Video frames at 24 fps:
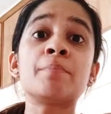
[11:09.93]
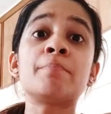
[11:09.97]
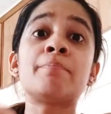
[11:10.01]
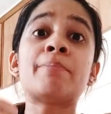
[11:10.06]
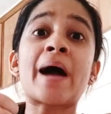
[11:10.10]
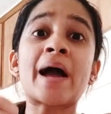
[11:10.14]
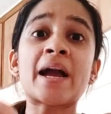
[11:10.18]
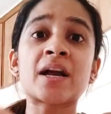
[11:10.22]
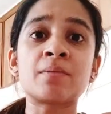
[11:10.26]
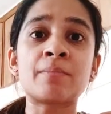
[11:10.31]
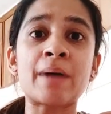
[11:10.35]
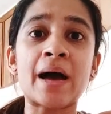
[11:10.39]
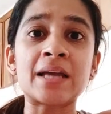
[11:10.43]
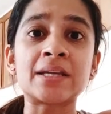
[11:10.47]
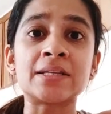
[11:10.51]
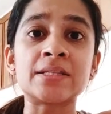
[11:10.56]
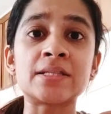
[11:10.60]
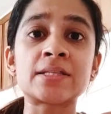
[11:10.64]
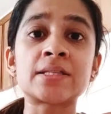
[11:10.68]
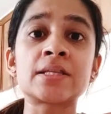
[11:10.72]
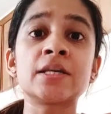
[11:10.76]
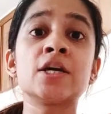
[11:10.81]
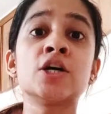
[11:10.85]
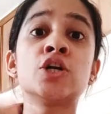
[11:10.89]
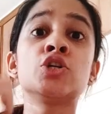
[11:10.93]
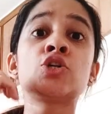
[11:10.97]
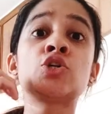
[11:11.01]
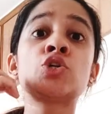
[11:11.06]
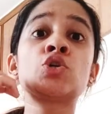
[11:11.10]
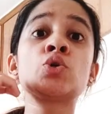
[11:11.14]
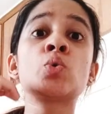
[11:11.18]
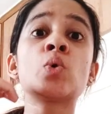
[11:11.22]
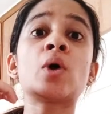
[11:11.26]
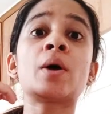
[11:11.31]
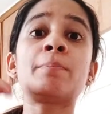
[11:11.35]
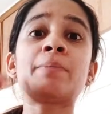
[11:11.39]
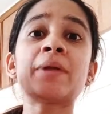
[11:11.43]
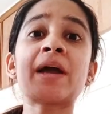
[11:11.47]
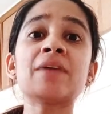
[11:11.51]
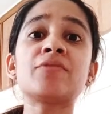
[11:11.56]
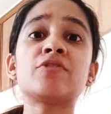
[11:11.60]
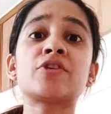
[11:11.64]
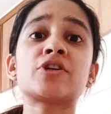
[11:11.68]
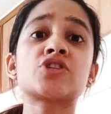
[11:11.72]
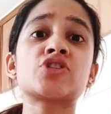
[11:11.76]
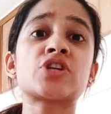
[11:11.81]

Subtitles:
Bank balance. To apply for a